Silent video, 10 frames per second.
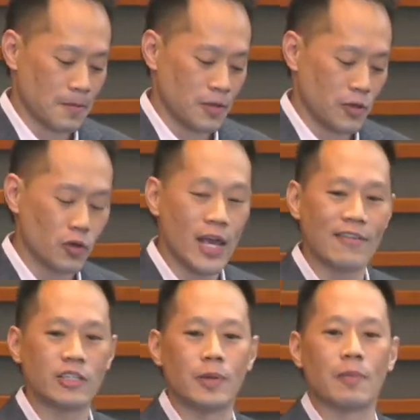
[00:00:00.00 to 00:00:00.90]
You only have
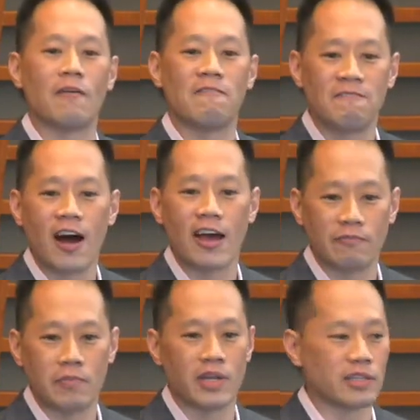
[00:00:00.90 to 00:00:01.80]
to spend about 5
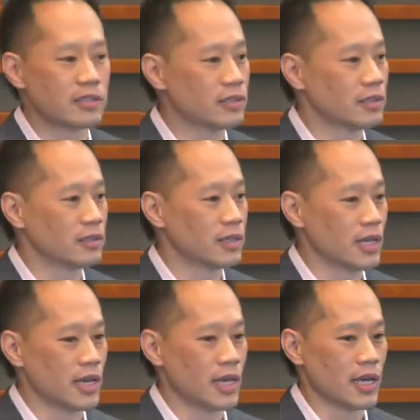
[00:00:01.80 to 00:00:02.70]
minutes
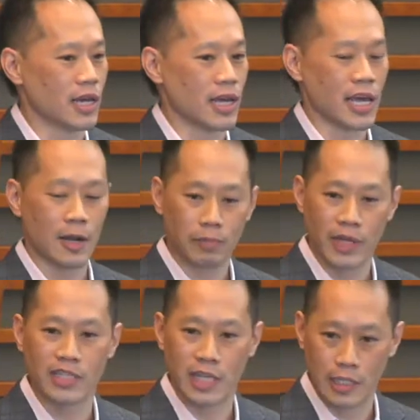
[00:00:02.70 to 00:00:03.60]
in a
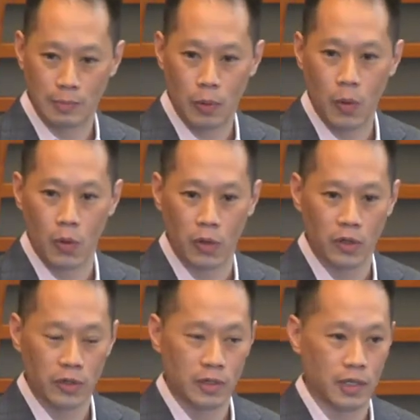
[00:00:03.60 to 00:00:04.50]
place that's
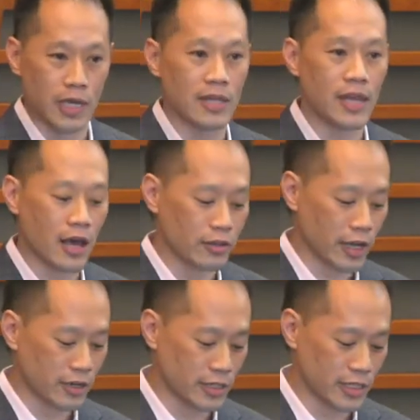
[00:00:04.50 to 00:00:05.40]
poor in the
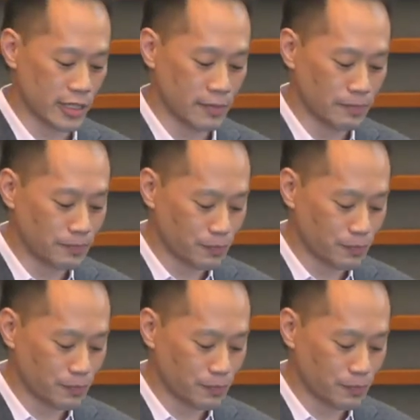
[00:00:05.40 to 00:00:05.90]
healthcare system,